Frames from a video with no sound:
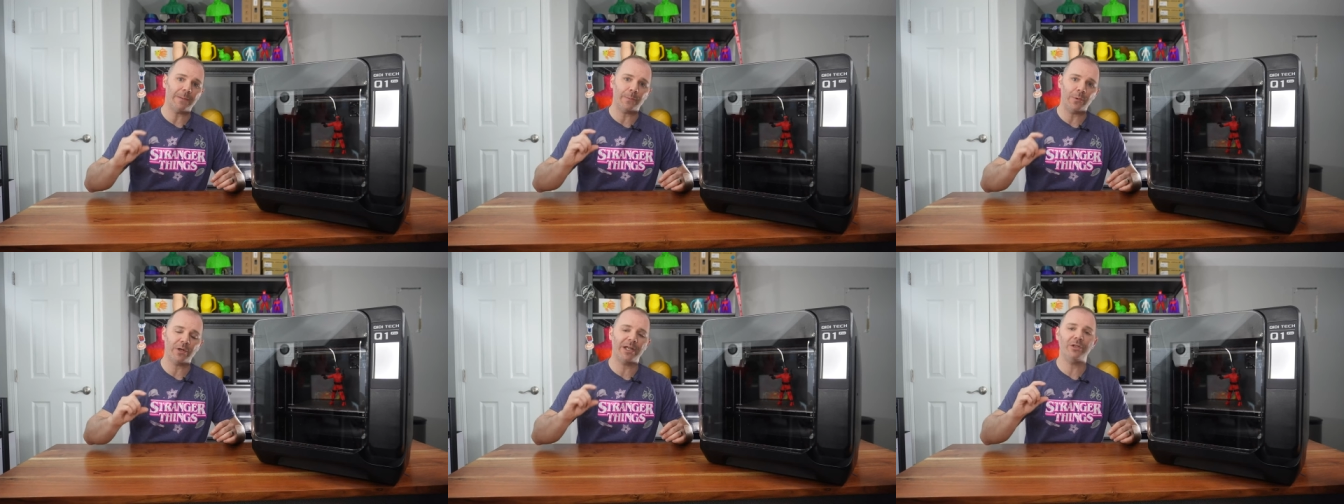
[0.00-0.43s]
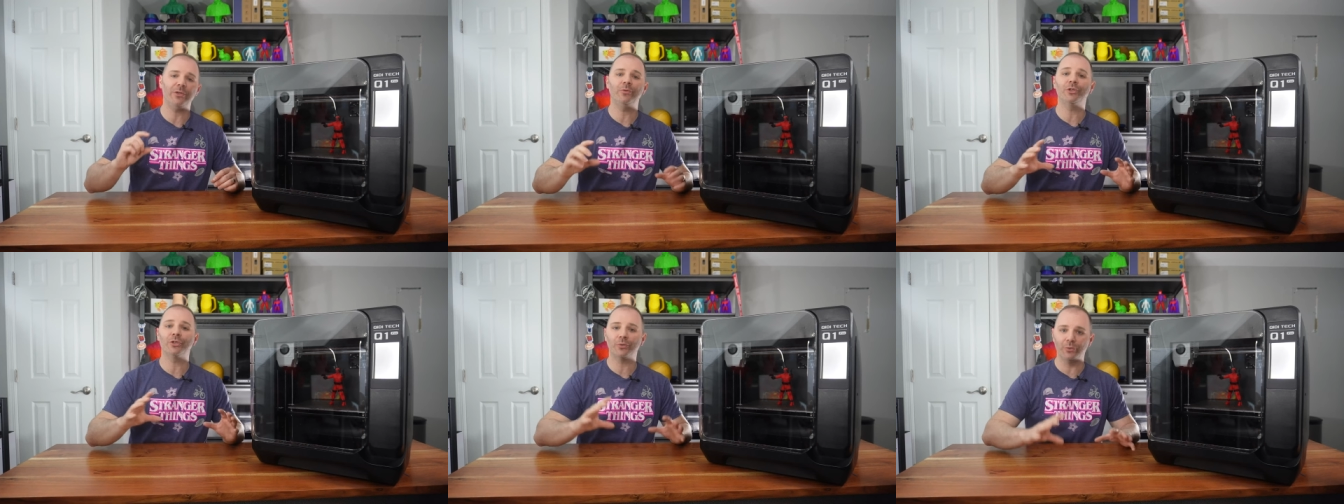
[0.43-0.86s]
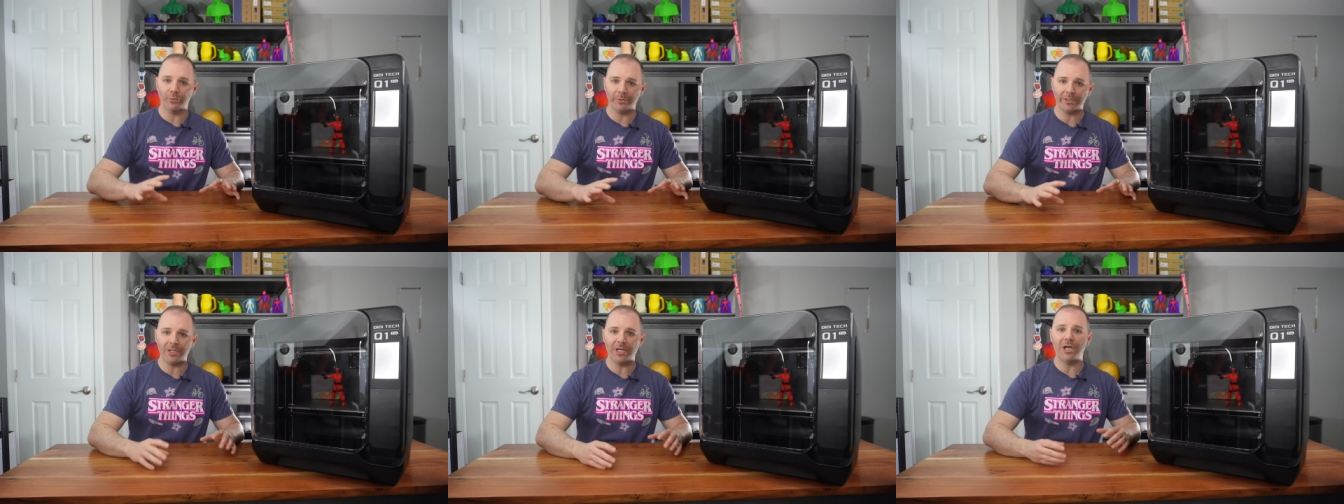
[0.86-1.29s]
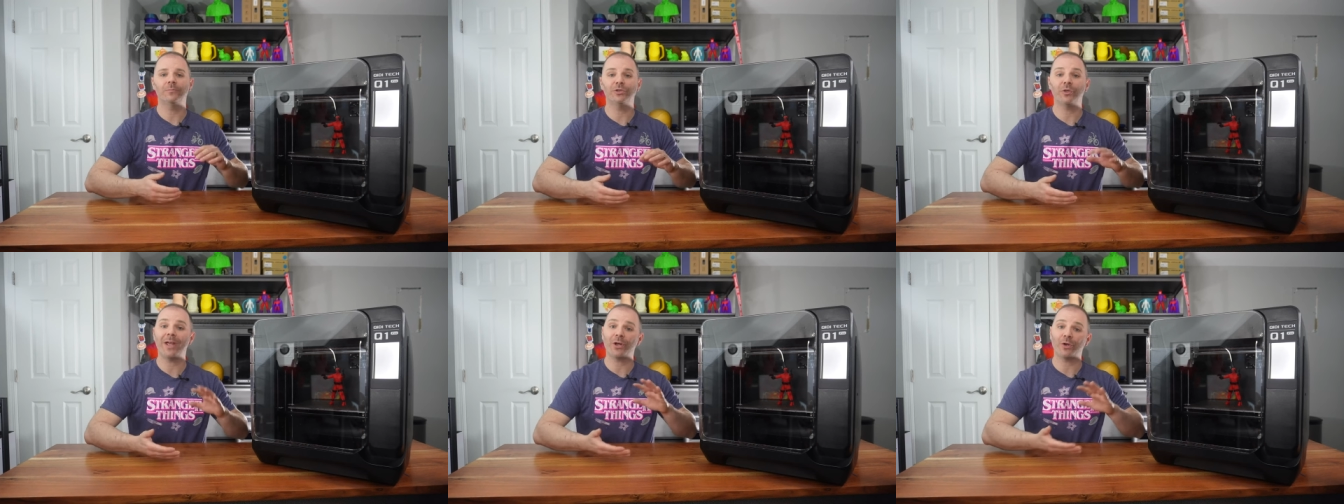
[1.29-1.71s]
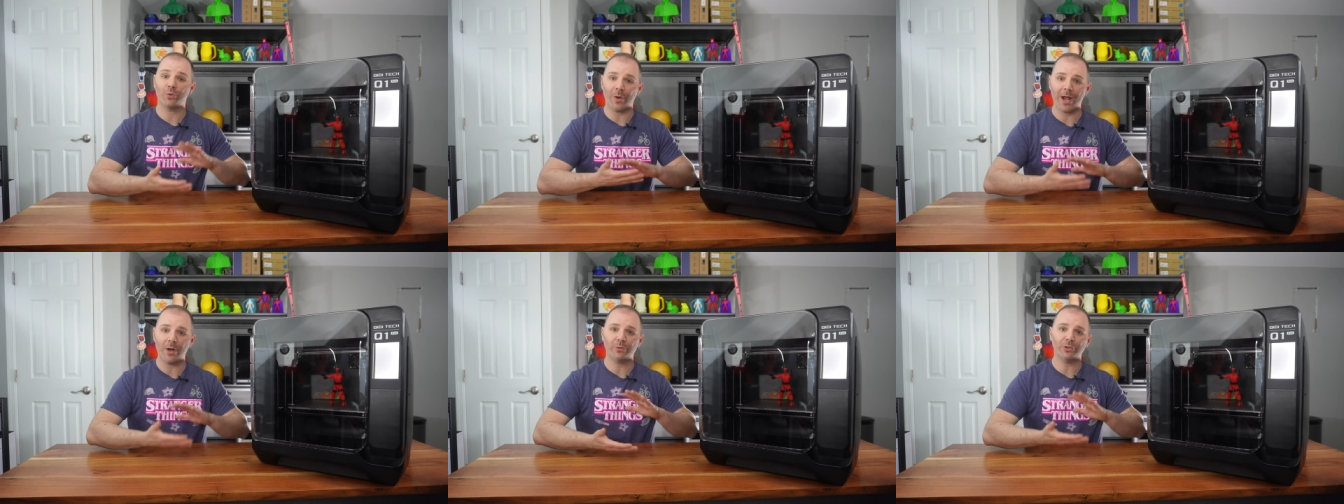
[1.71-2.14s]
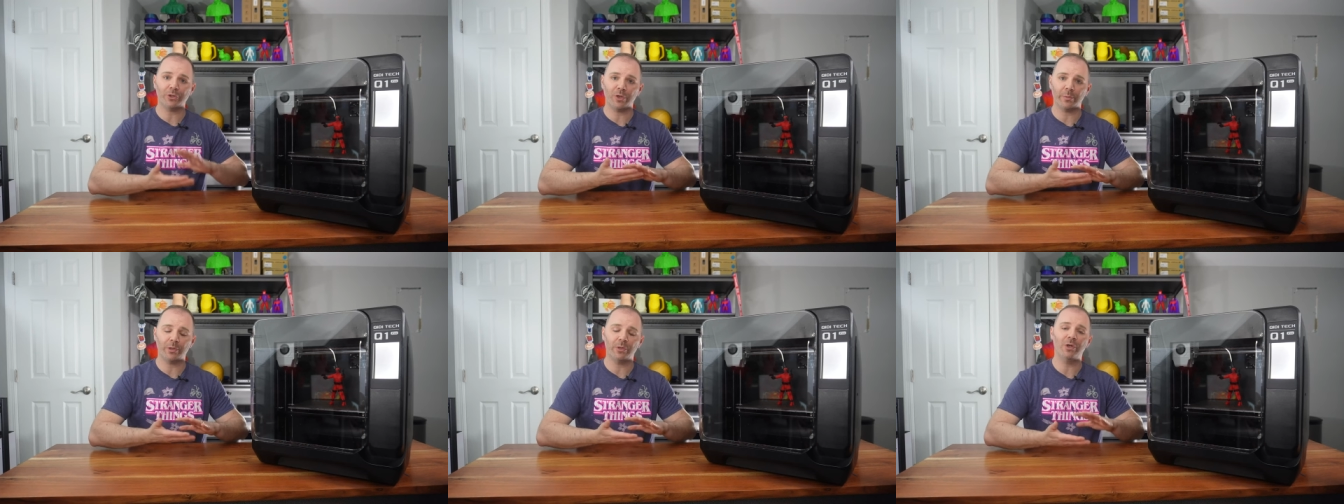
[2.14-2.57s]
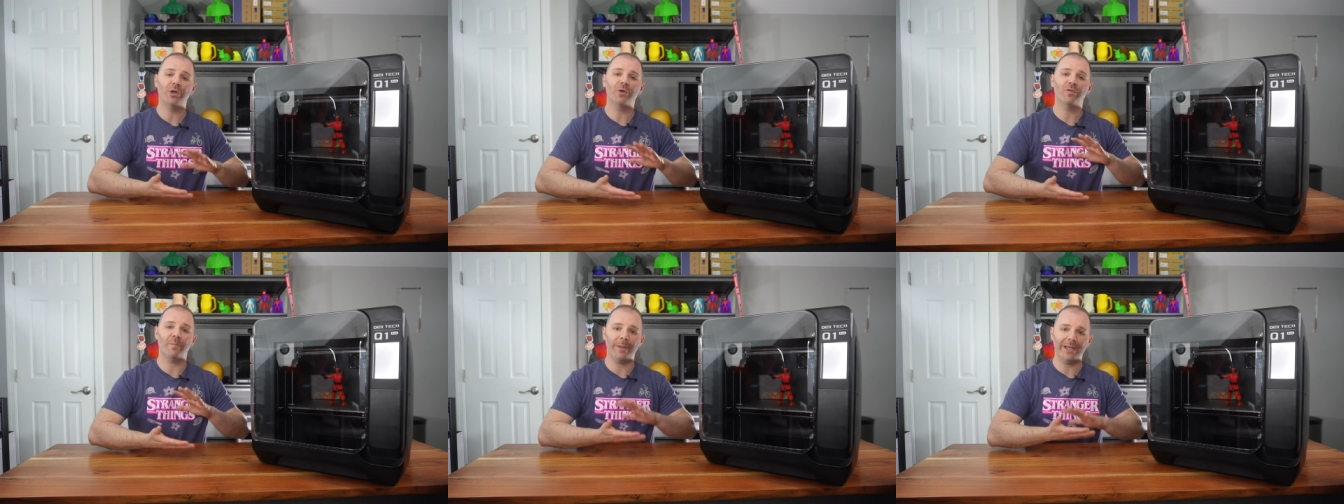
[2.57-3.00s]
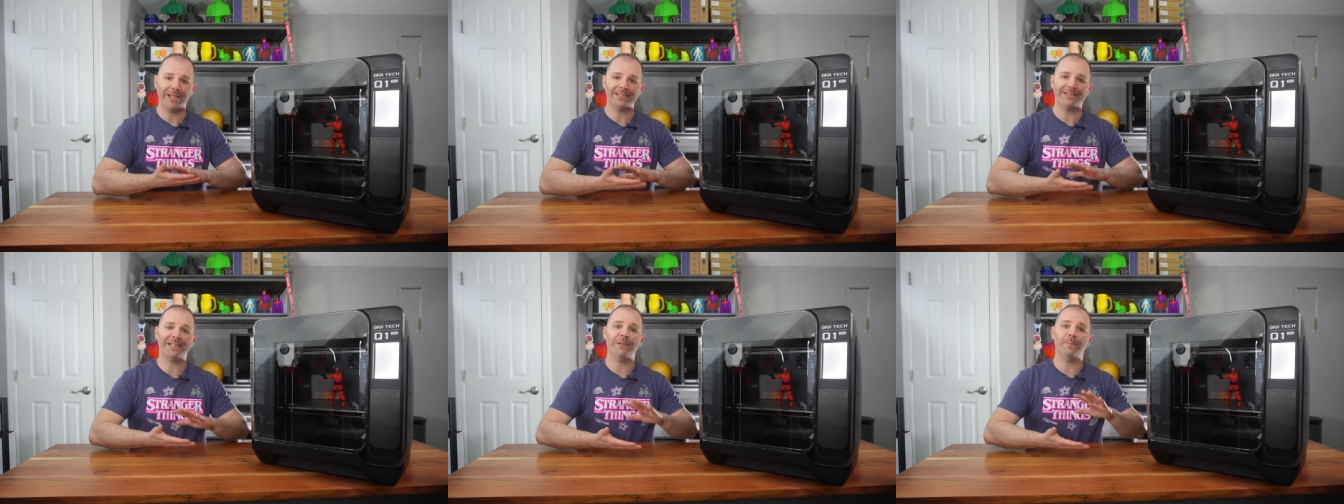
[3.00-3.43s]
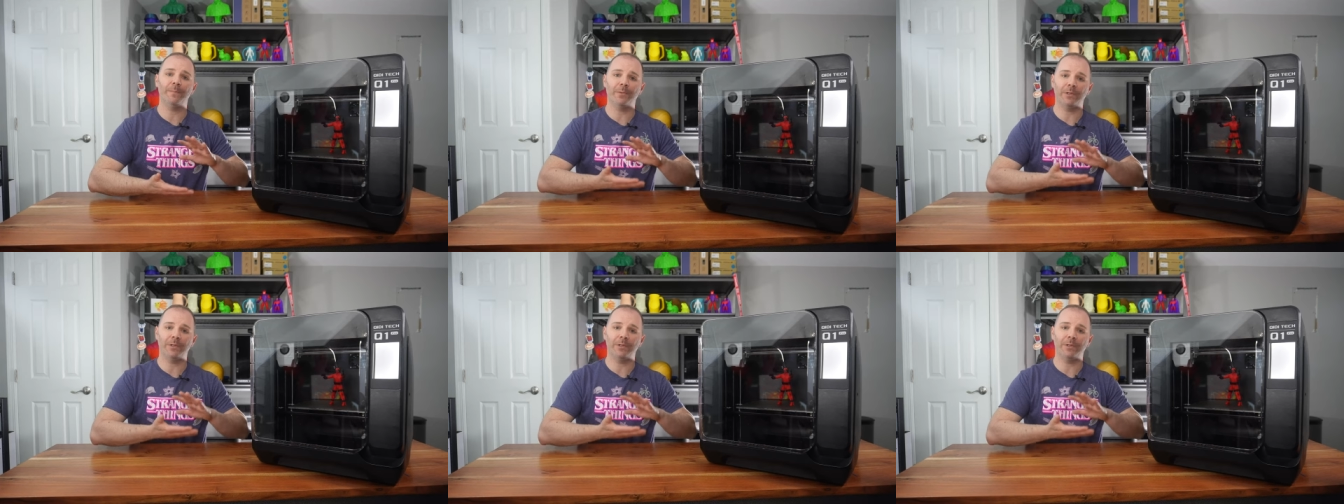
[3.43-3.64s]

to put a new screw in so that ground terminal remains in